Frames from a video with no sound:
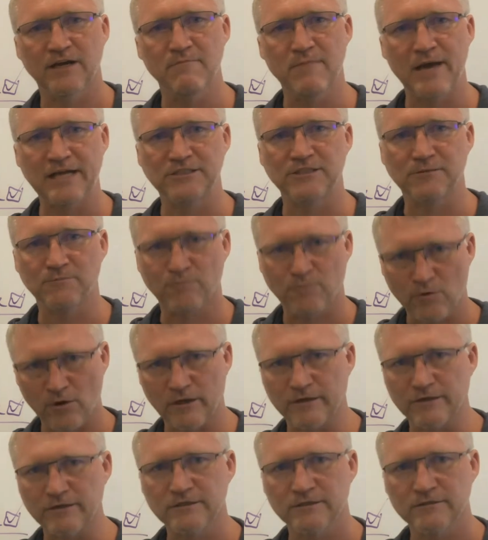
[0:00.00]
a magic
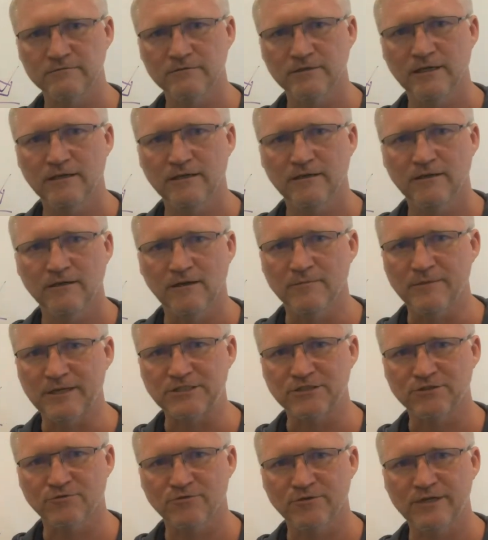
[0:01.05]
product, a
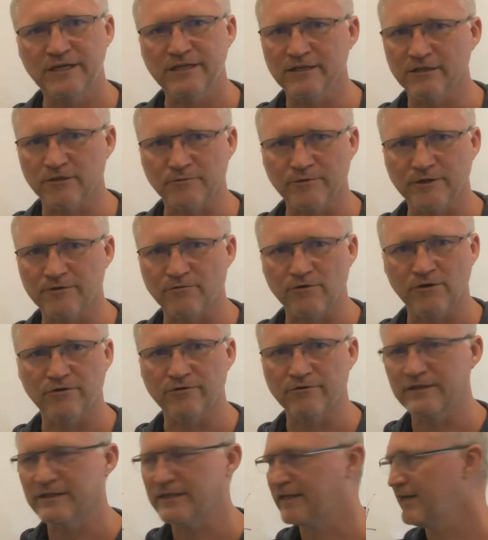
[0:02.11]
magic tree, yellow brick road, or
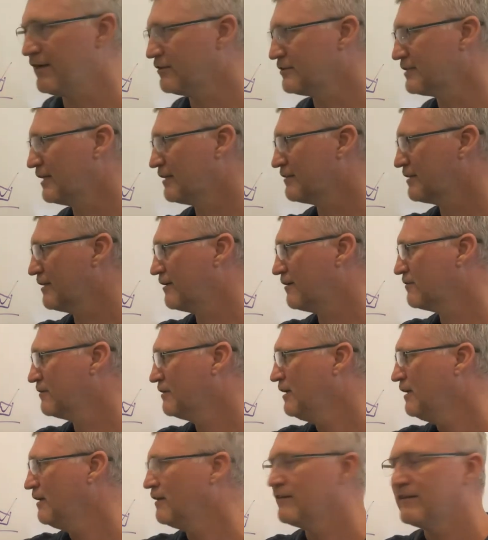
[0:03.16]
anything else out there
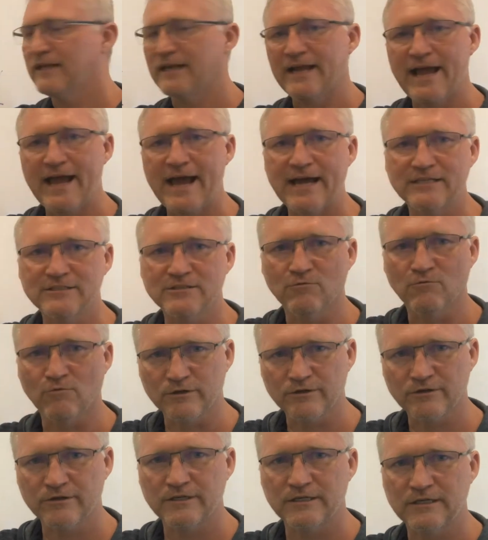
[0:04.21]
that has a
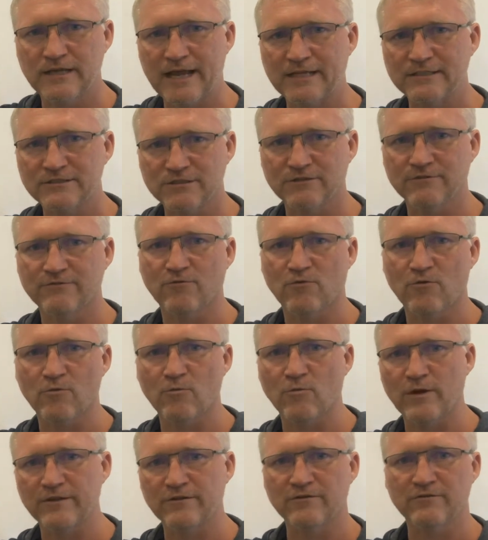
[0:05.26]
wonderkin answer for
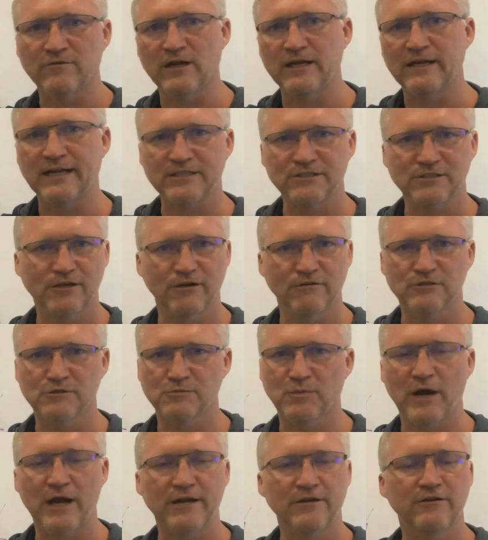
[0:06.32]
whether
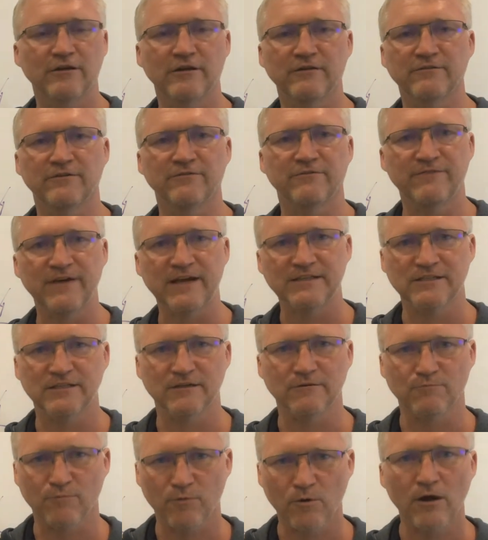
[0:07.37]
XcodeSpy could have affected
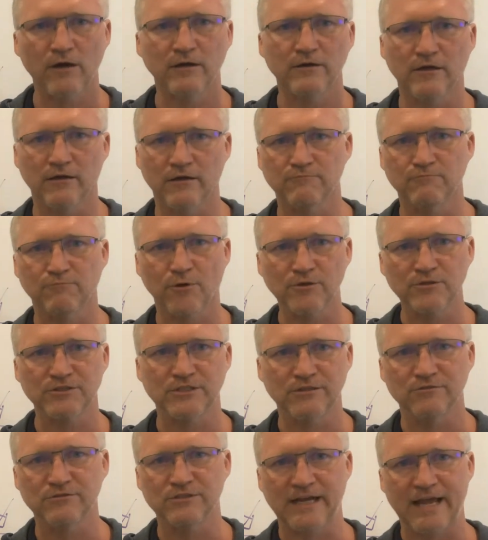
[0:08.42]
a person
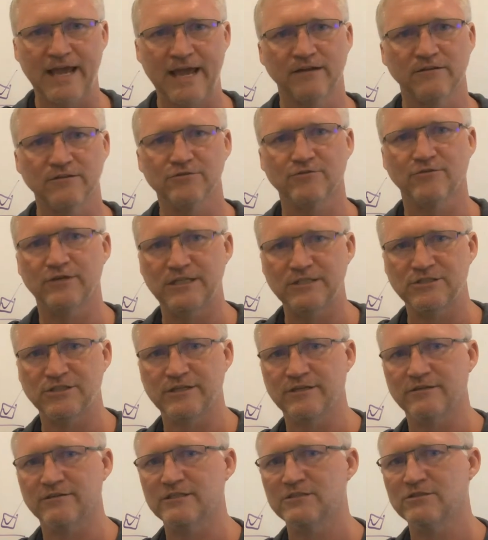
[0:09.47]
who's an analyst or an
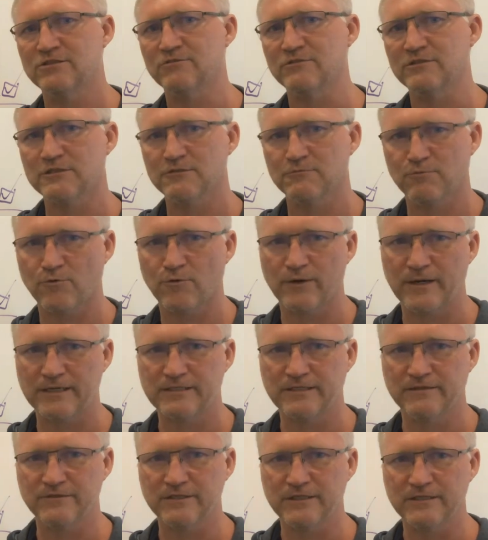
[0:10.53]
engineer that's doing support
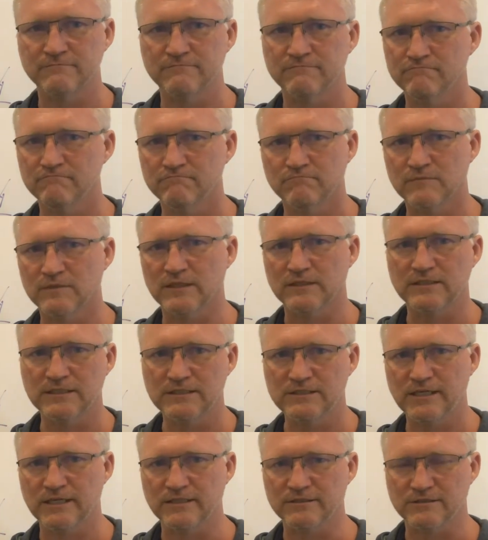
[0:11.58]
activity. It doesn't
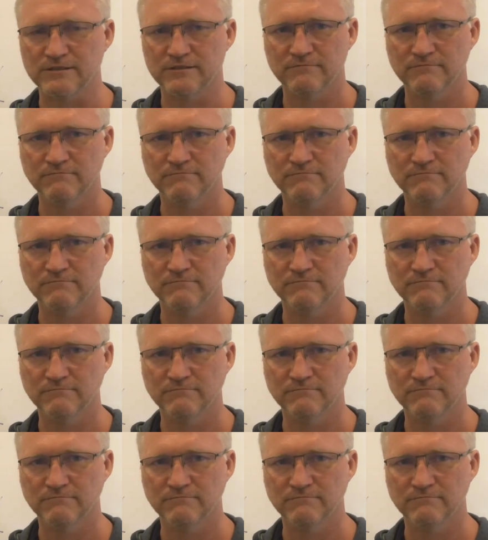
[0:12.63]
exist.